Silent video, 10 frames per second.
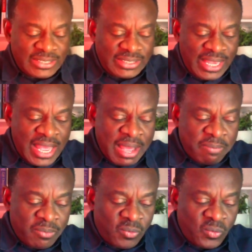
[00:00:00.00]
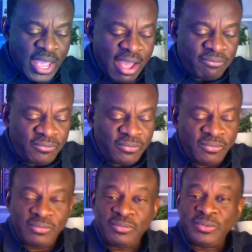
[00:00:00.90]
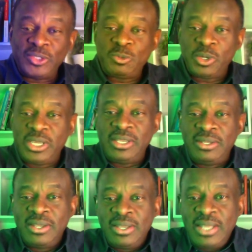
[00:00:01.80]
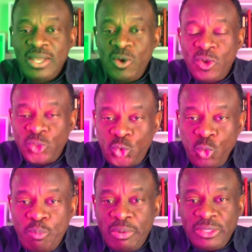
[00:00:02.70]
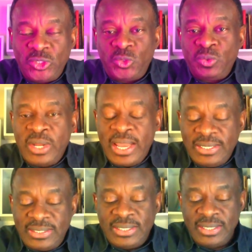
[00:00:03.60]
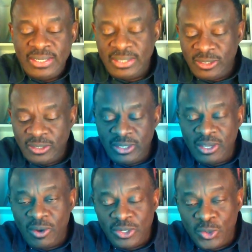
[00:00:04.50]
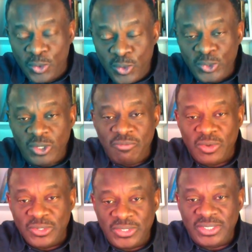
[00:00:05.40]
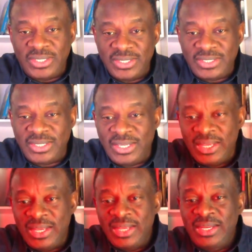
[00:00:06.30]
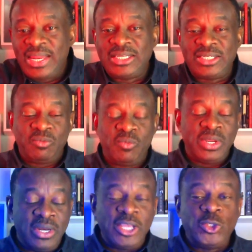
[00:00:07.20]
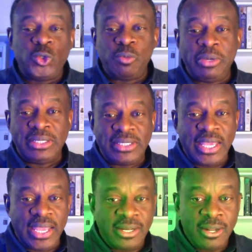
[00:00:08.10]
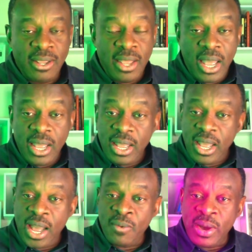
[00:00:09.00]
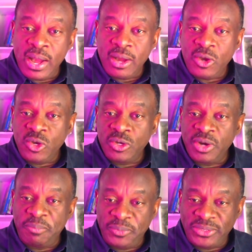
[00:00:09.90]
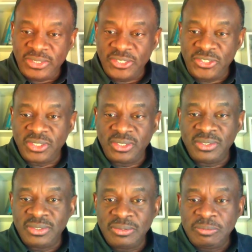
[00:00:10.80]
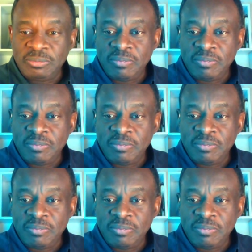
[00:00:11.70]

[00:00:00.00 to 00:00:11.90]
as we have spoken on 2 points tonight, on the rules of consistency, that we need to maintain our reputation.